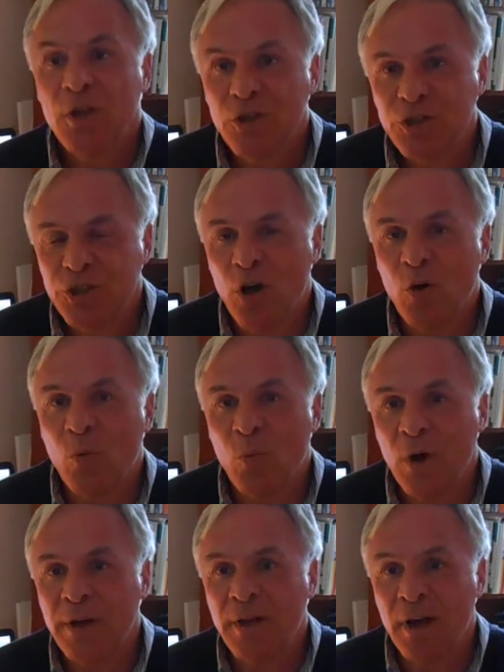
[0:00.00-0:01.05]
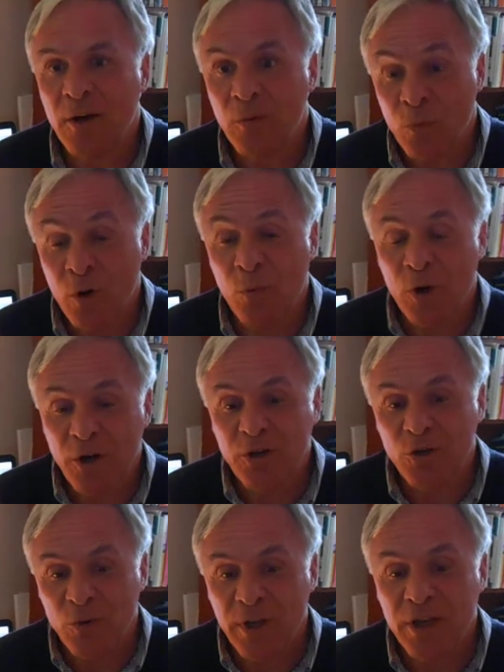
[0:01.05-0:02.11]
So what we're
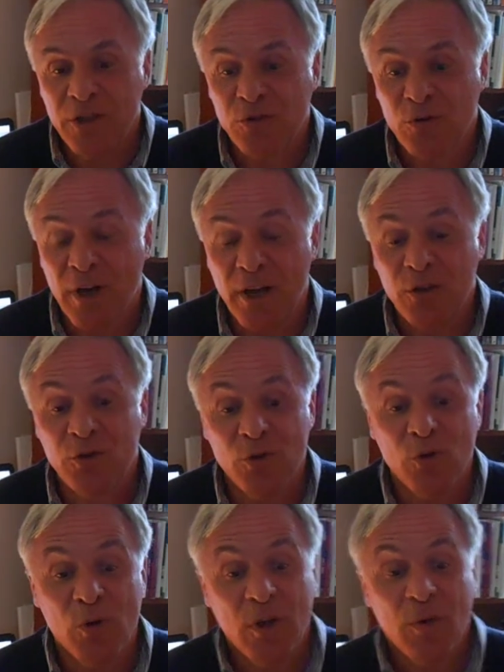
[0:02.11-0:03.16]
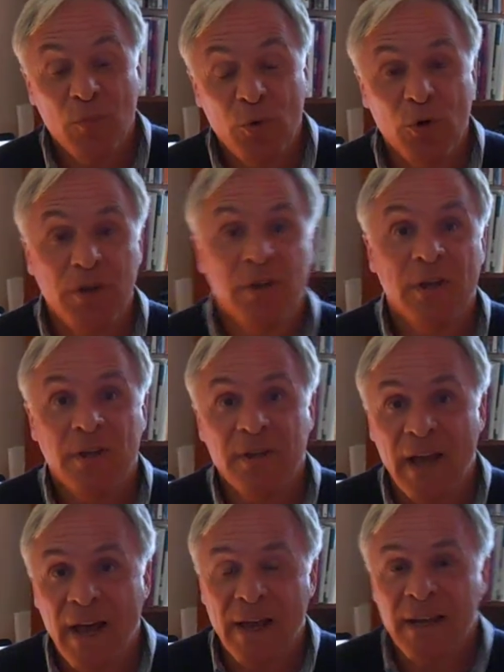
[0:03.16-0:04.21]
doing is trying to put
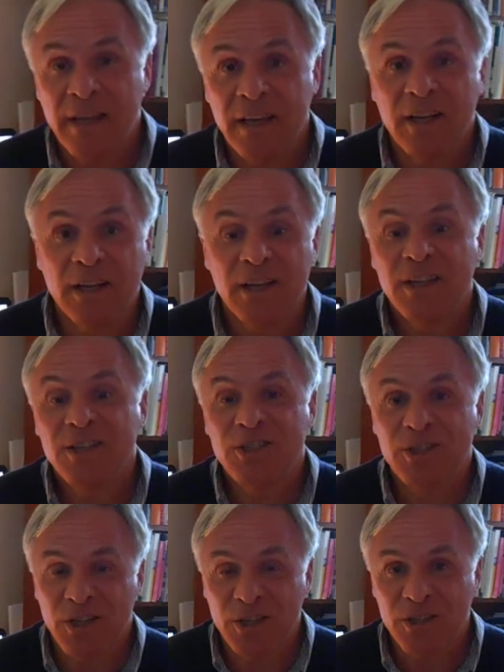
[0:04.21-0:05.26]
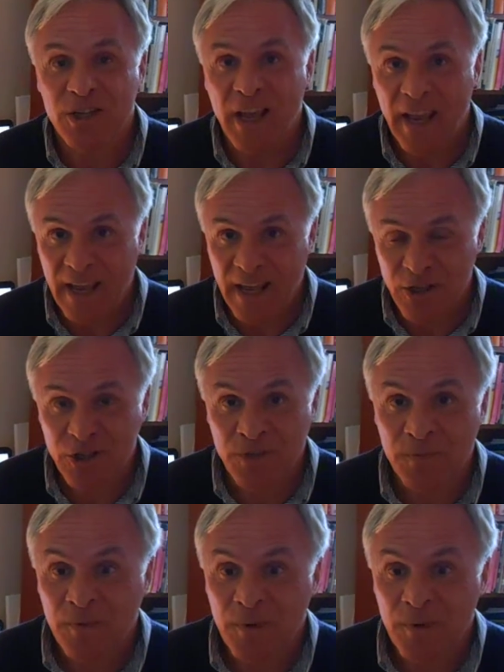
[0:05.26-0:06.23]
data in citizen hands.